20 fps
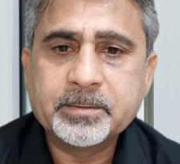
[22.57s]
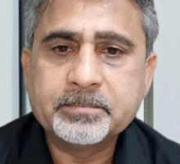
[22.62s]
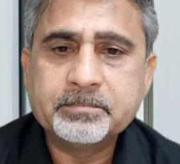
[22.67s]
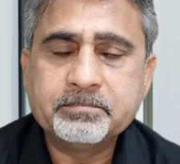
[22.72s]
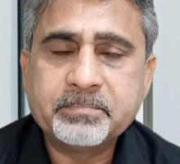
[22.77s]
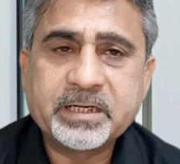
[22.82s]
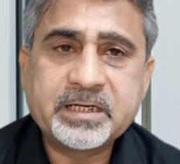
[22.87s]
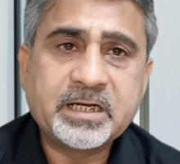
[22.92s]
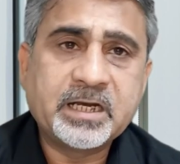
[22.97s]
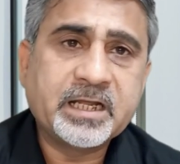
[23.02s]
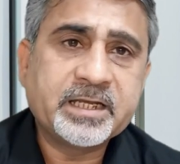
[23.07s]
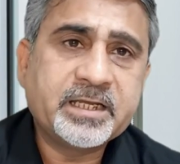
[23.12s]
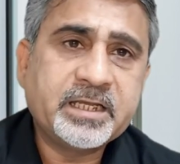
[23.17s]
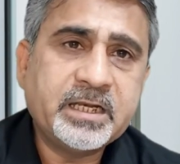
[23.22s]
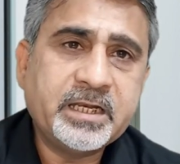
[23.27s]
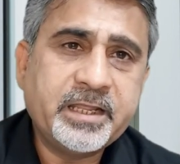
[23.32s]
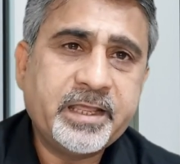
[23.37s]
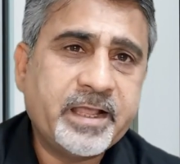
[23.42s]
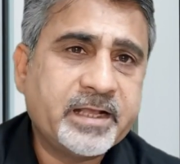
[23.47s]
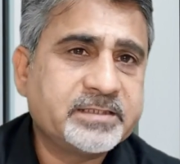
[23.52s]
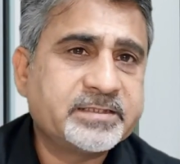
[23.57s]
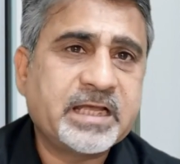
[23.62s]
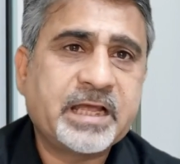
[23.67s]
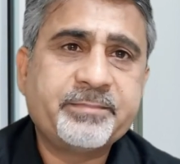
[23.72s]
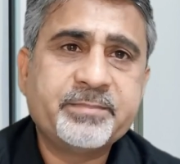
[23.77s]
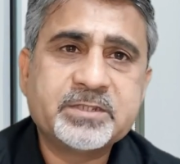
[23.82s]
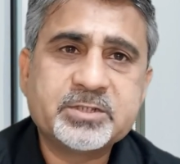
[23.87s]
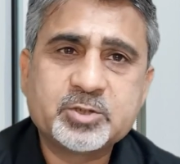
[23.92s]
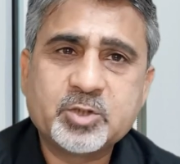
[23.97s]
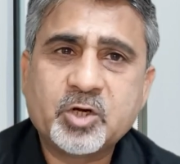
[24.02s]
But luckily,
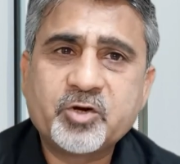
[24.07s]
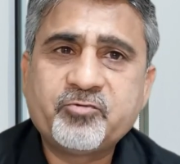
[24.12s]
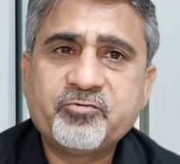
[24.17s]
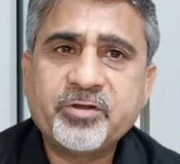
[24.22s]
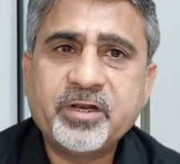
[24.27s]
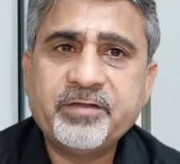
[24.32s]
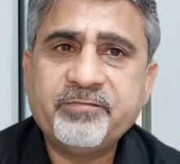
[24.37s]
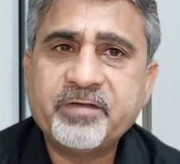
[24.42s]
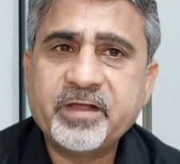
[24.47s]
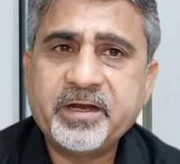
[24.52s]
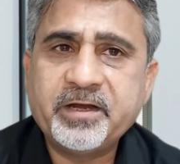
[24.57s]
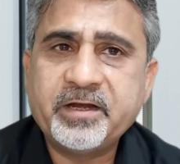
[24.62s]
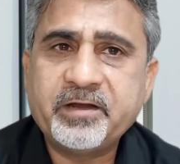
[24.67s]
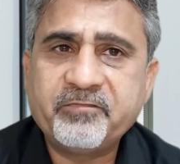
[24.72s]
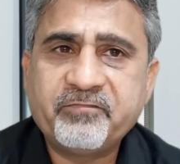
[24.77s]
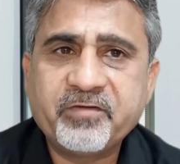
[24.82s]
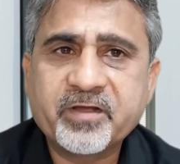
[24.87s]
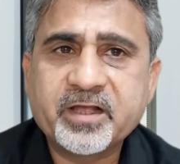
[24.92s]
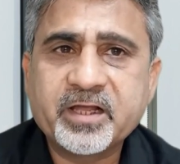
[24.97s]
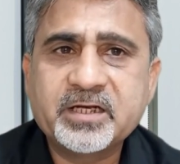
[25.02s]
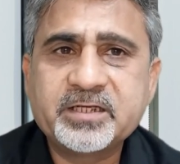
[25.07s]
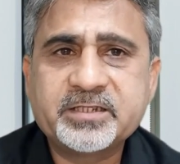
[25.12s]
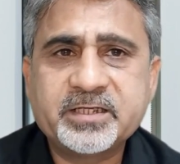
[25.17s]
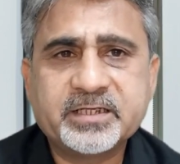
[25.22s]
exam is not really very difficult.